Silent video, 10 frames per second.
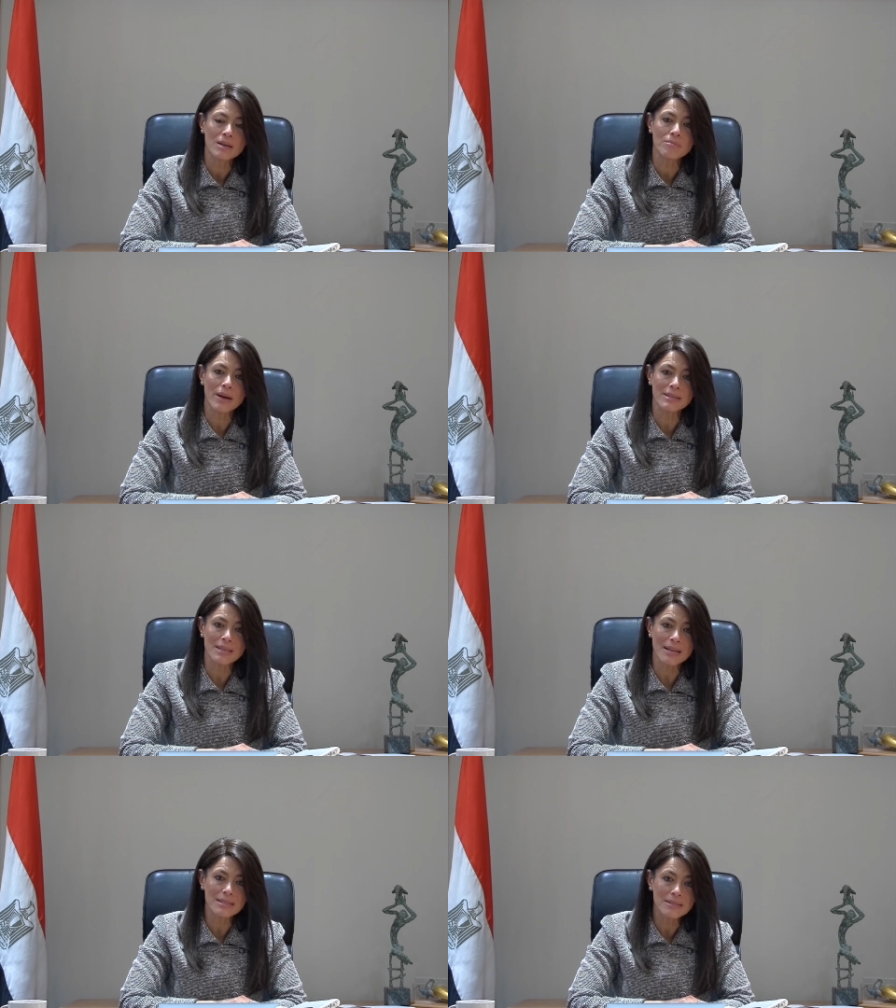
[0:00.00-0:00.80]
by His
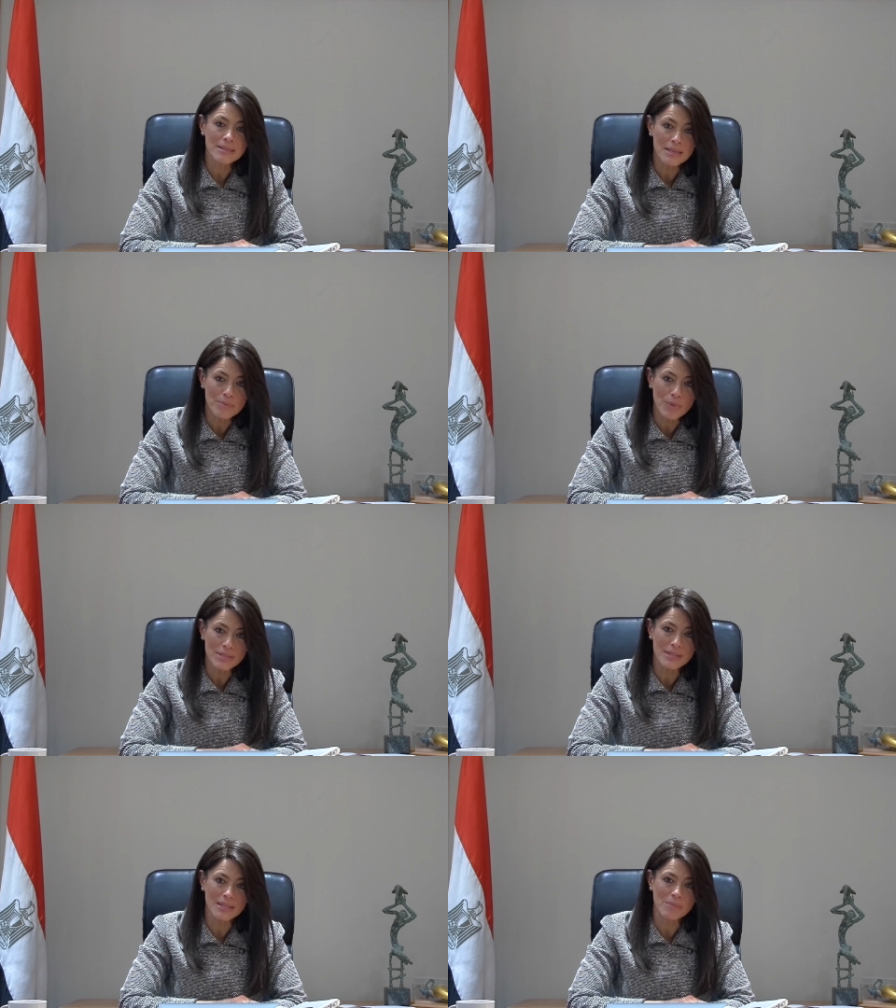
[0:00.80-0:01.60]
Excellency
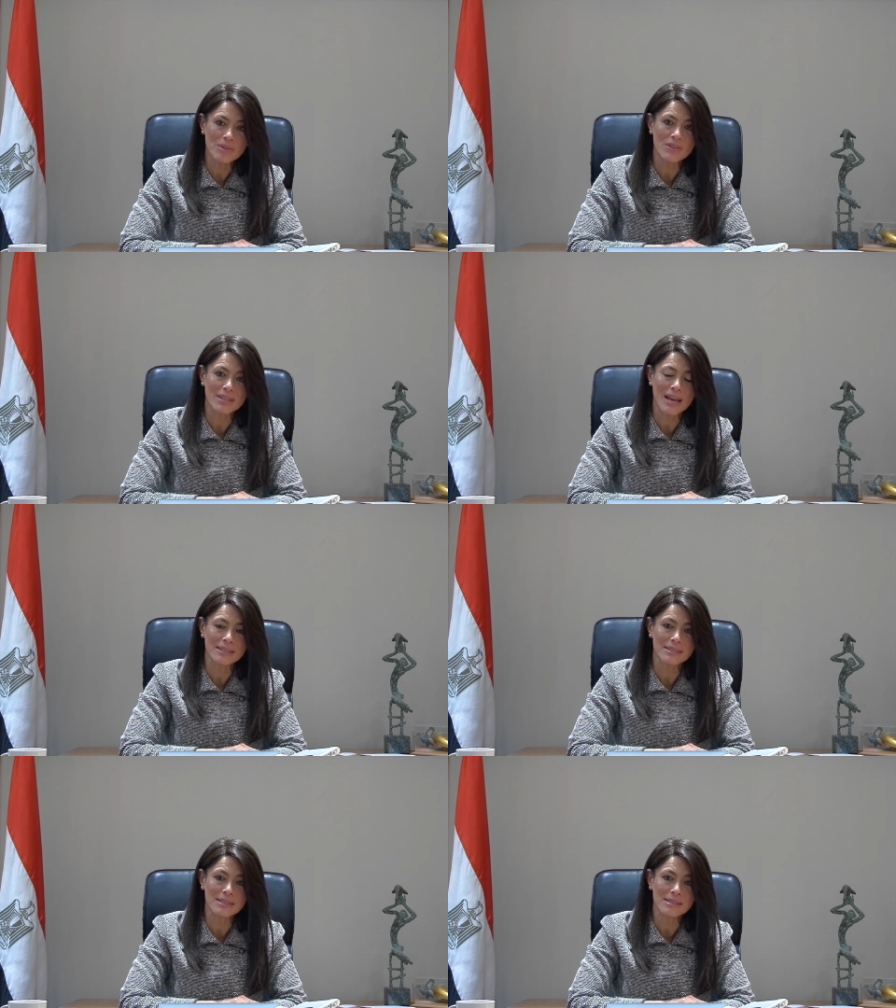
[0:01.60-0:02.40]
President Abdel Fattah
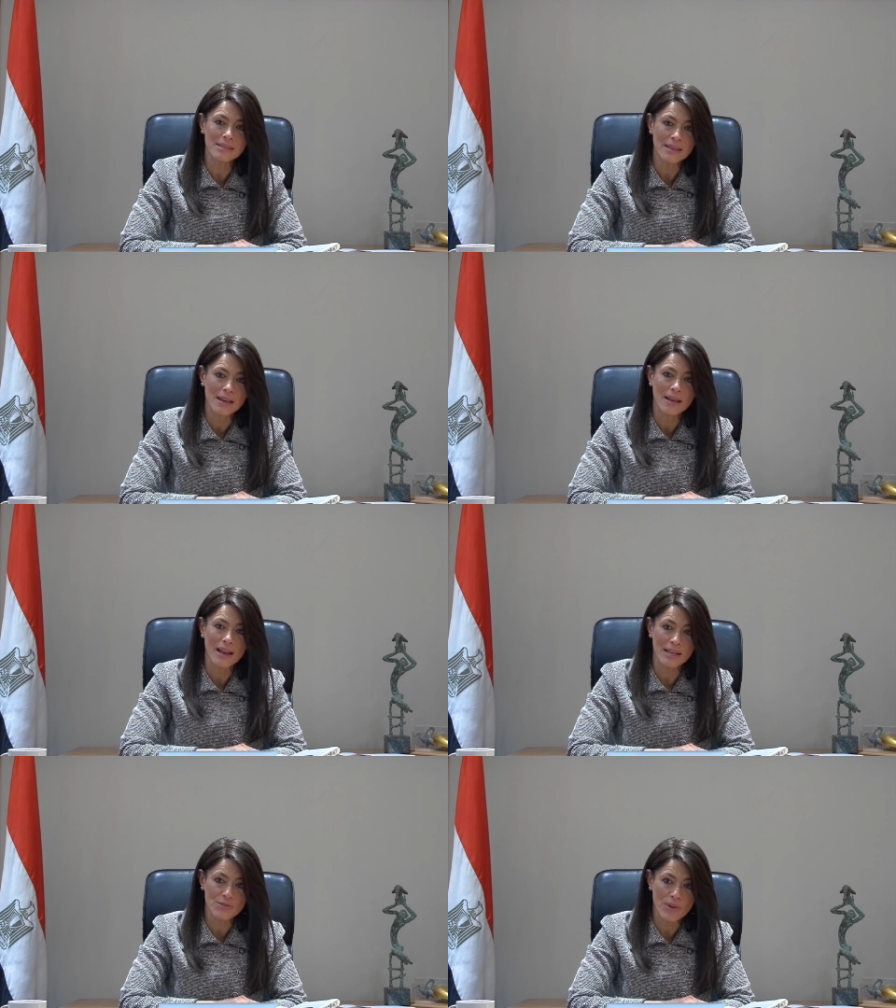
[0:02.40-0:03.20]
el-Sisi
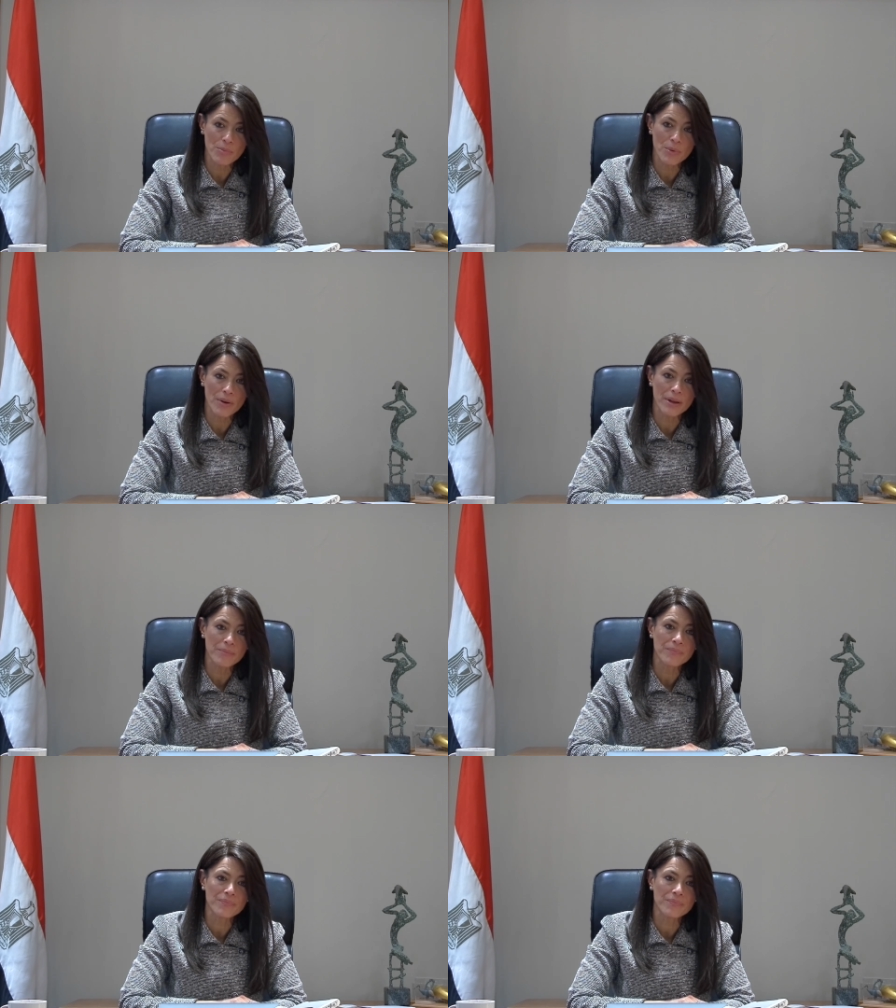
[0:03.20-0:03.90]
last February.